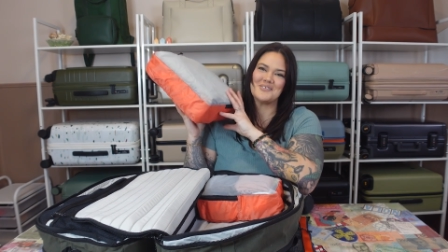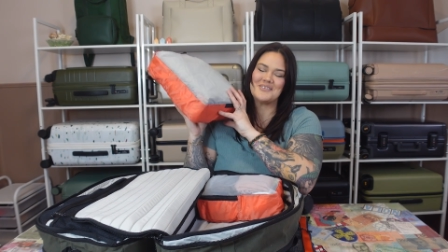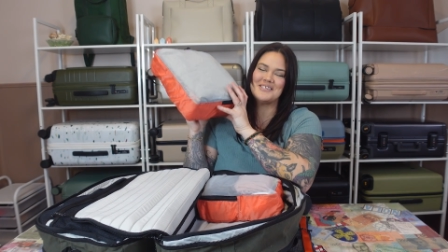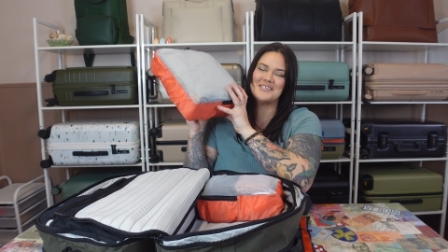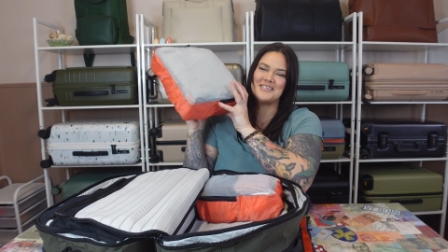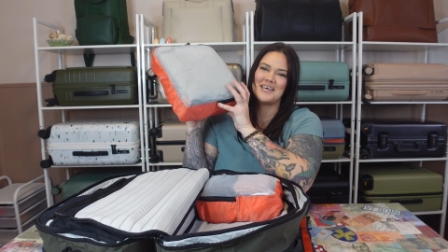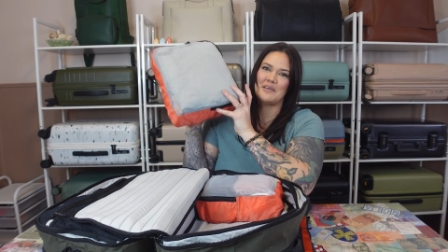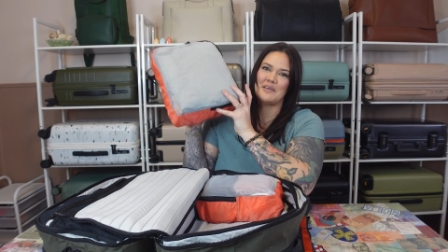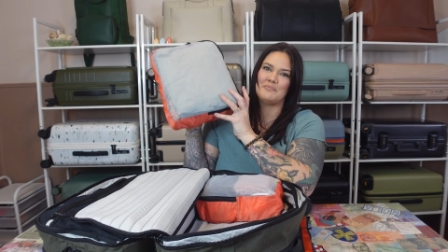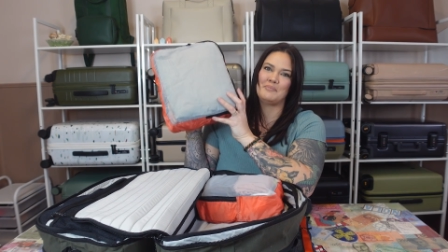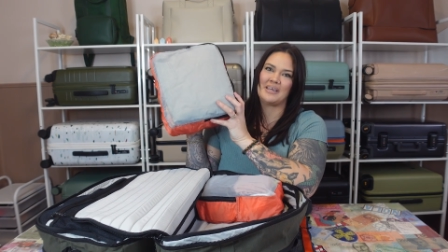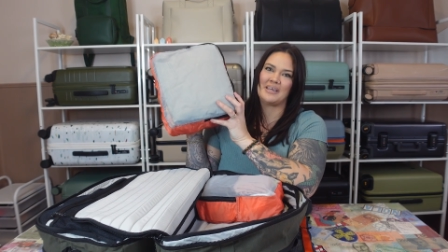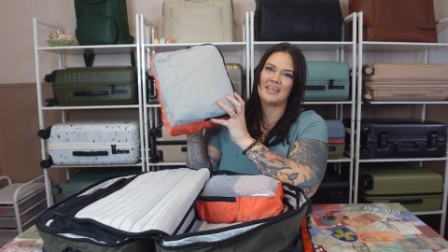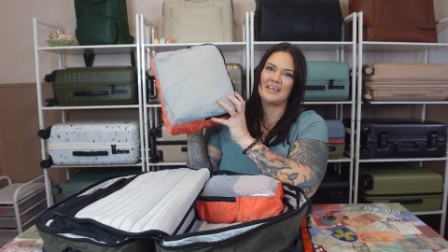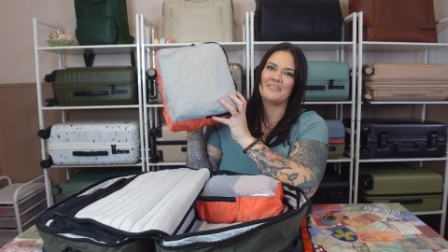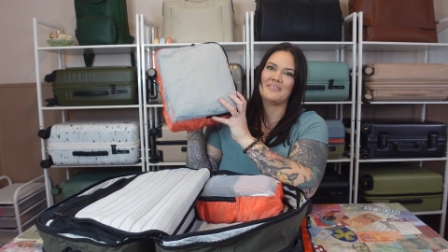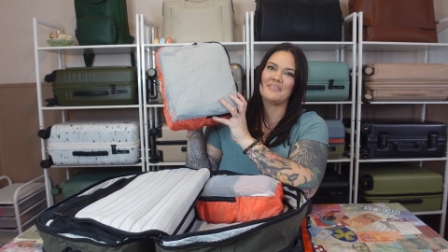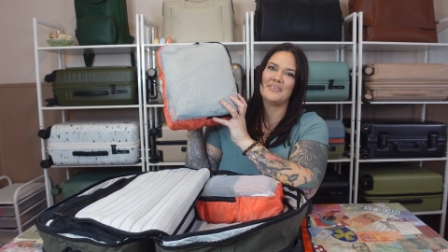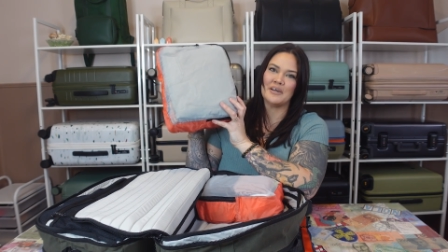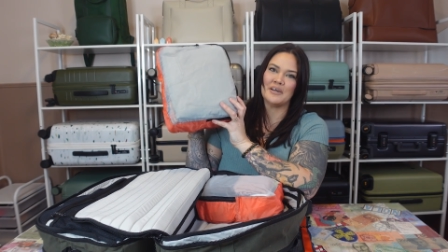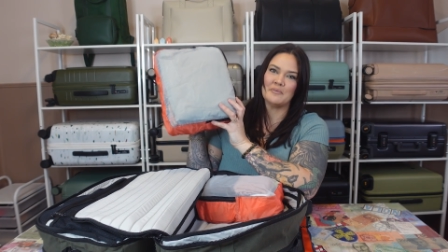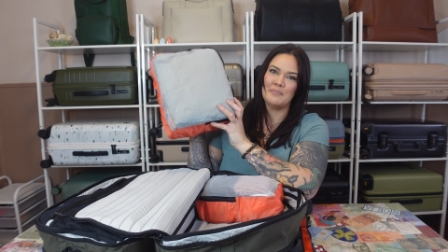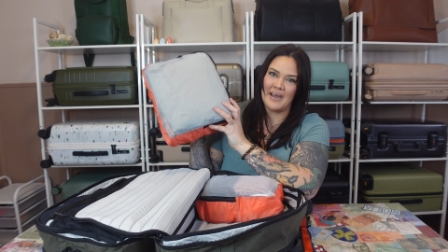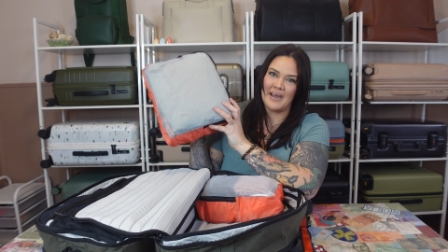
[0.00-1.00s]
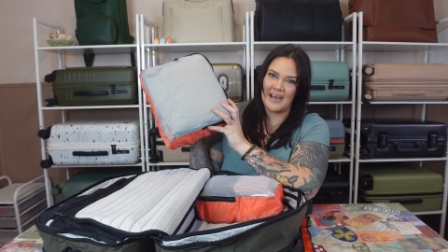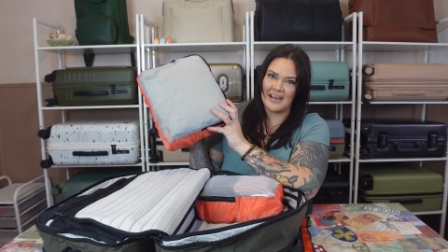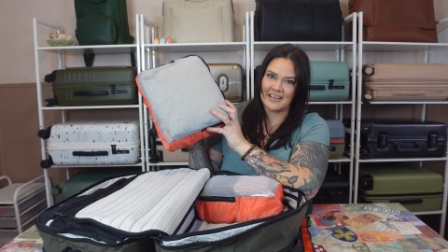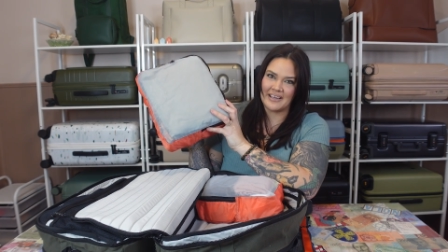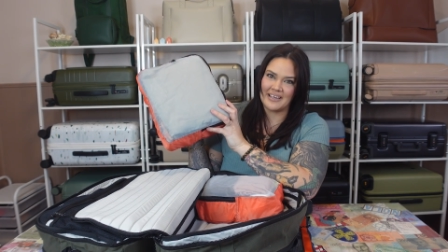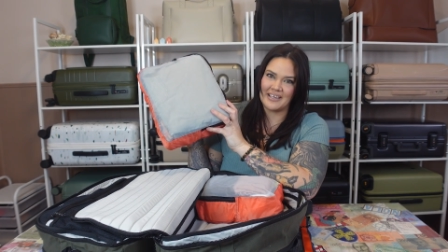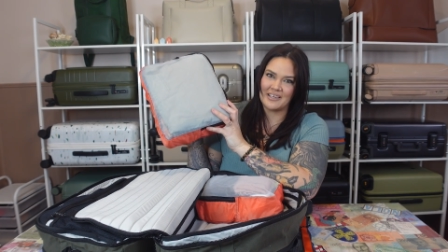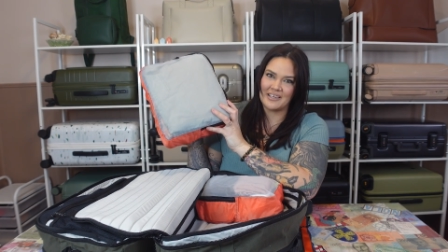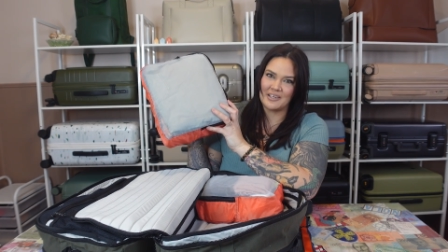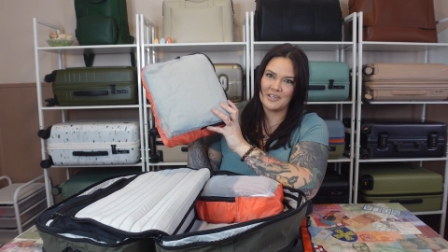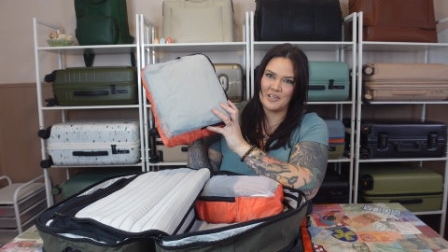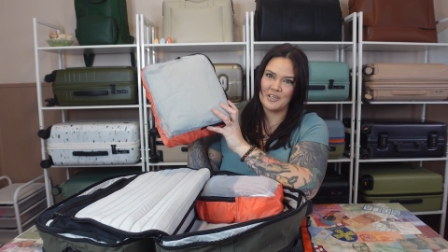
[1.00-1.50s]
sent me their
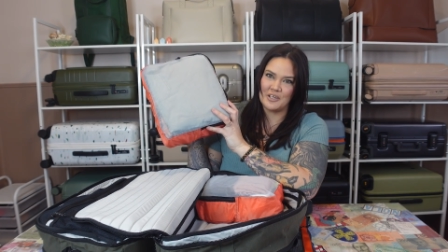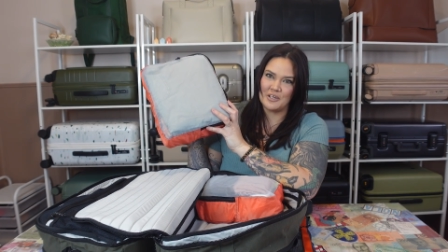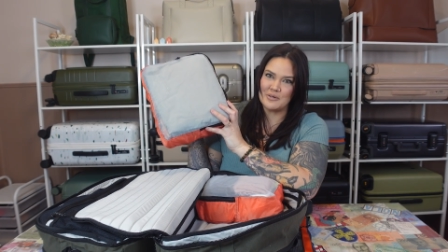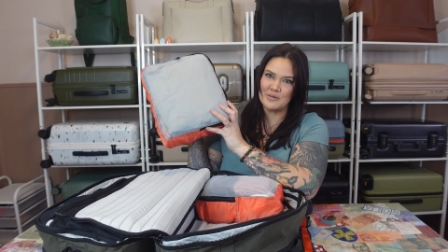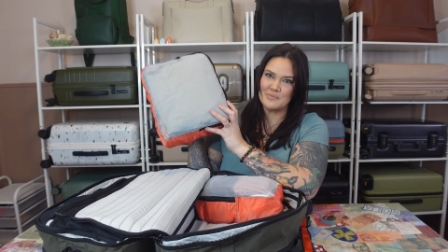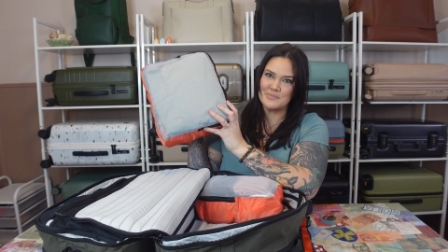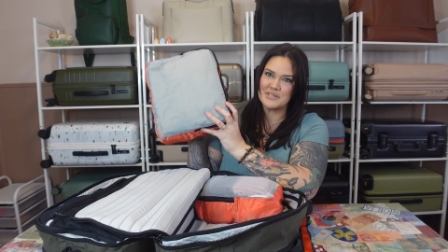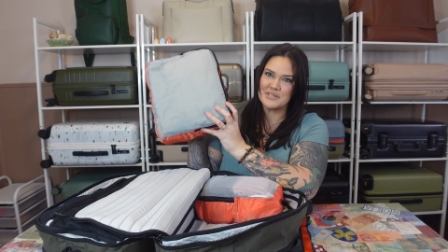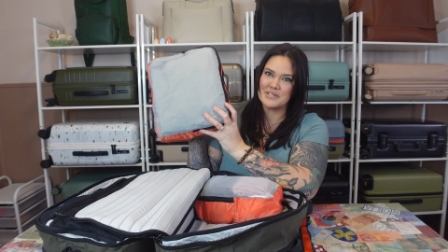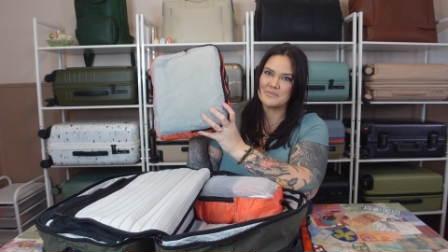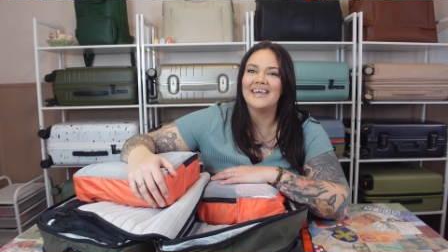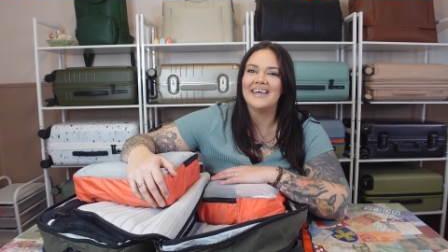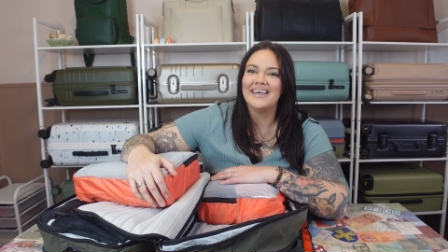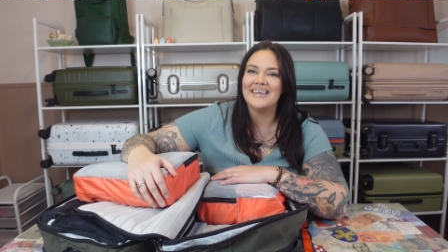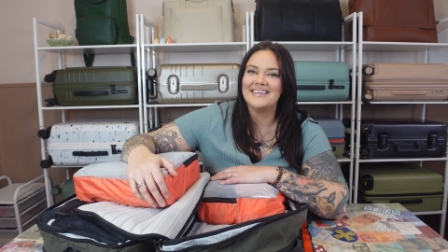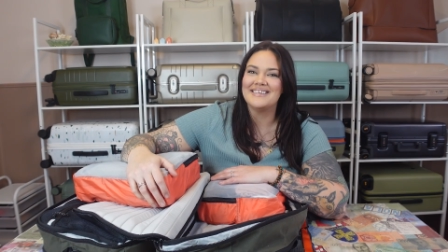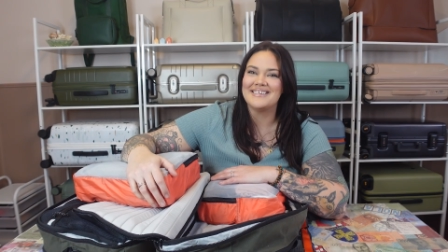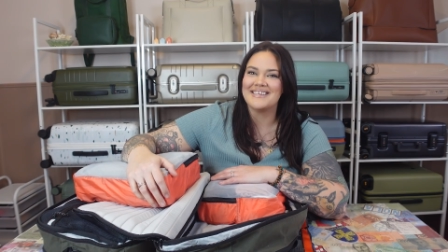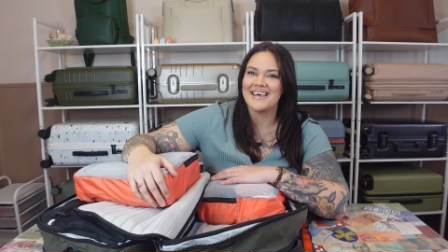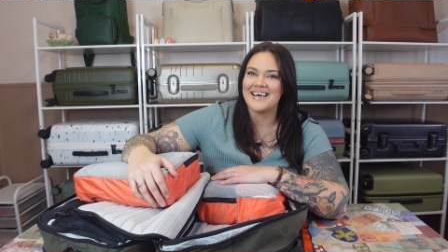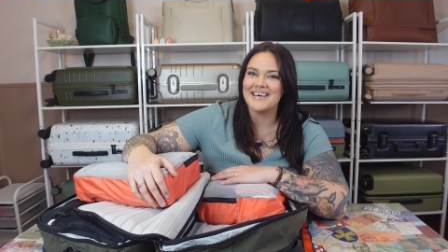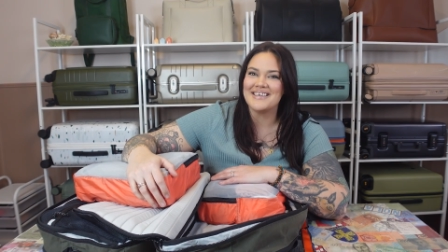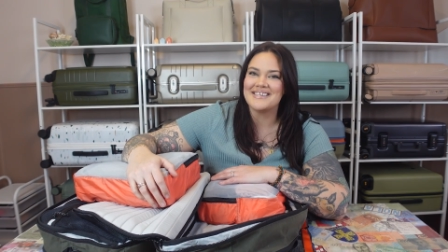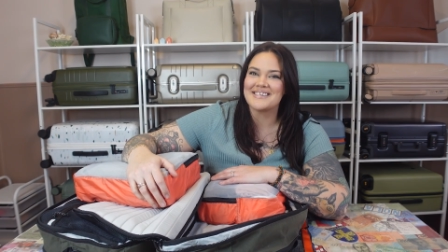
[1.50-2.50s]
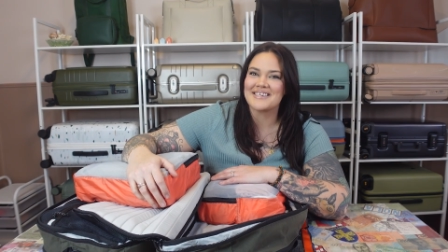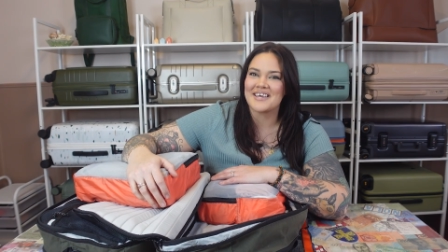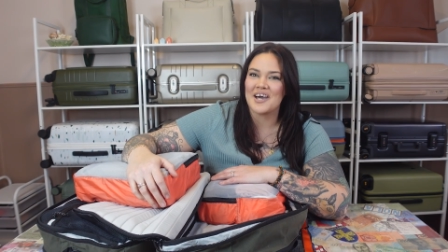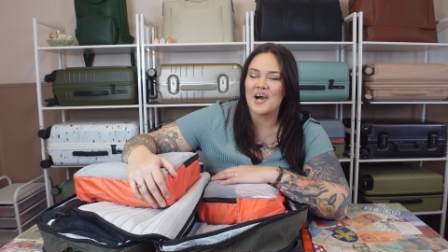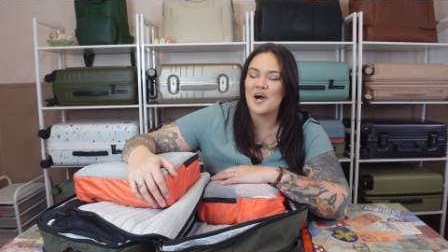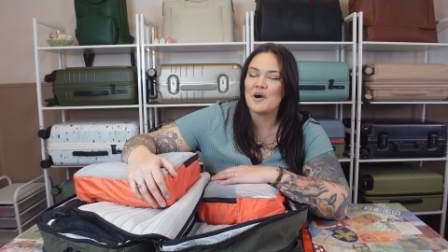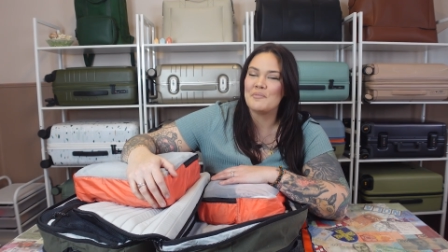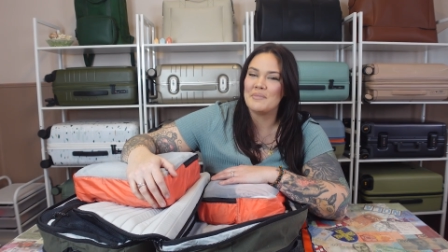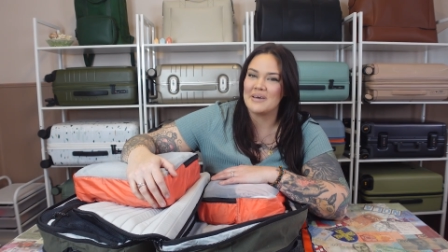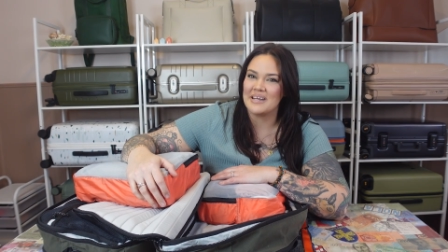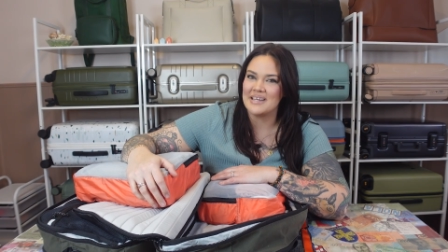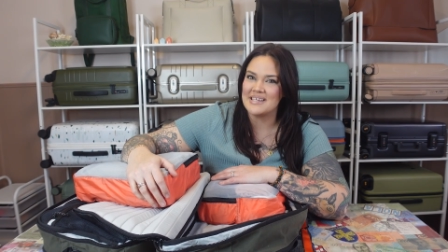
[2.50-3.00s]
packing cubes. It does
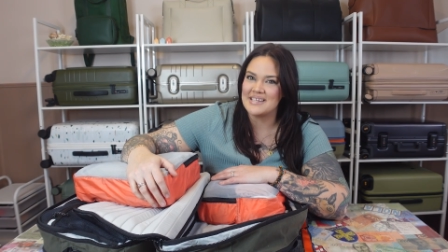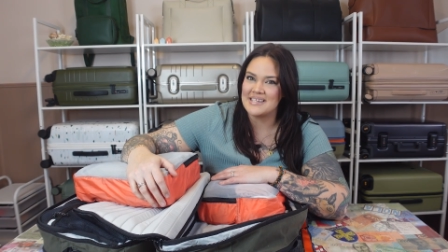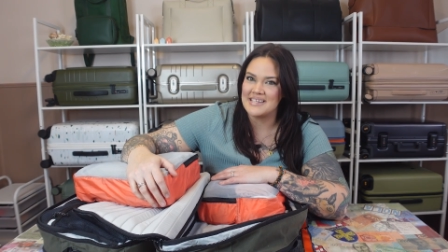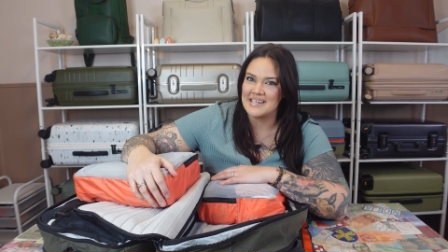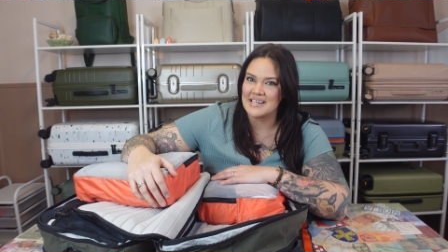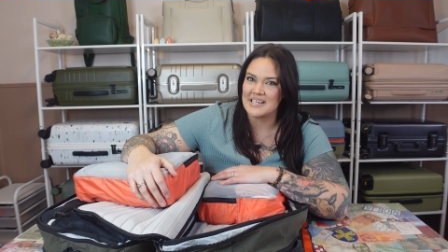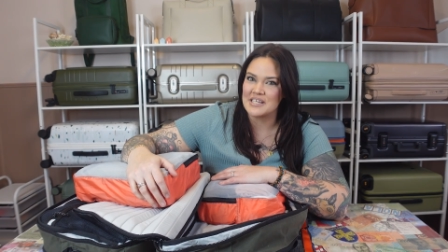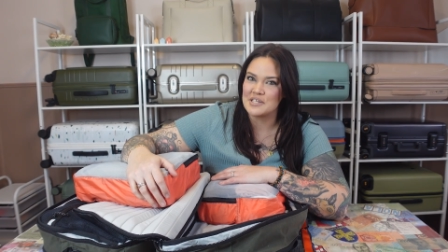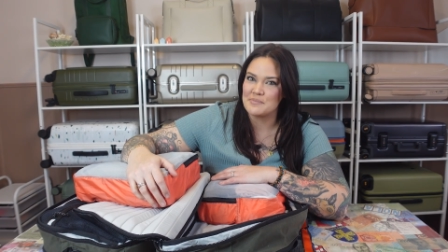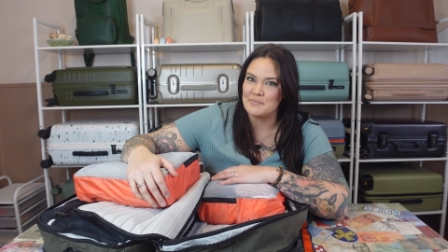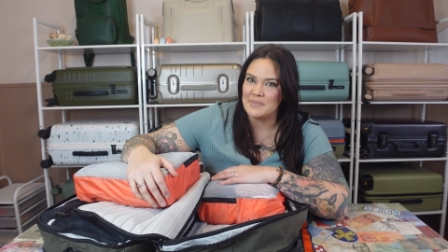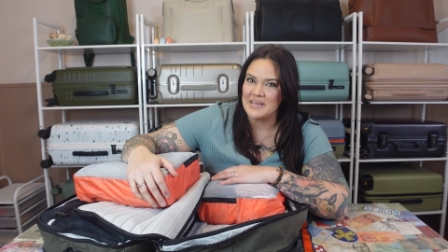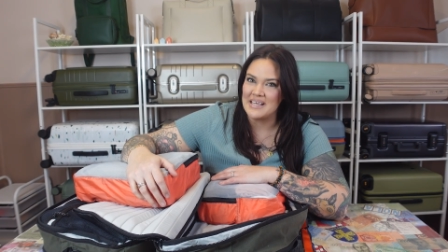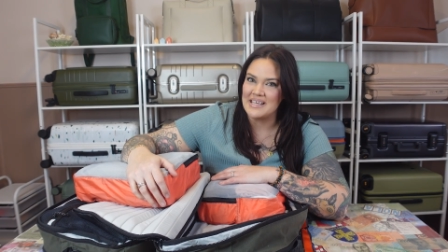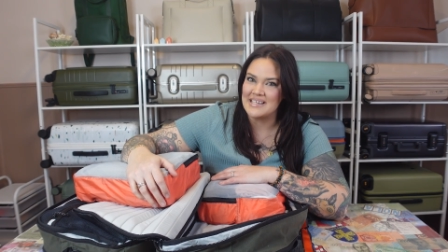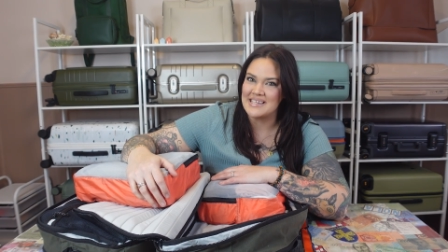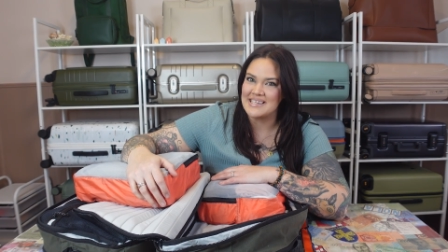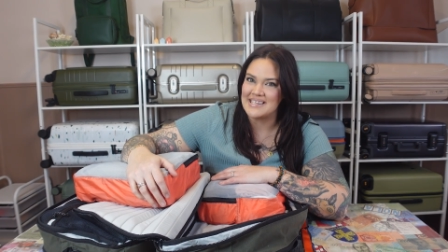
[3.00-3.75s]
come in a 6-piece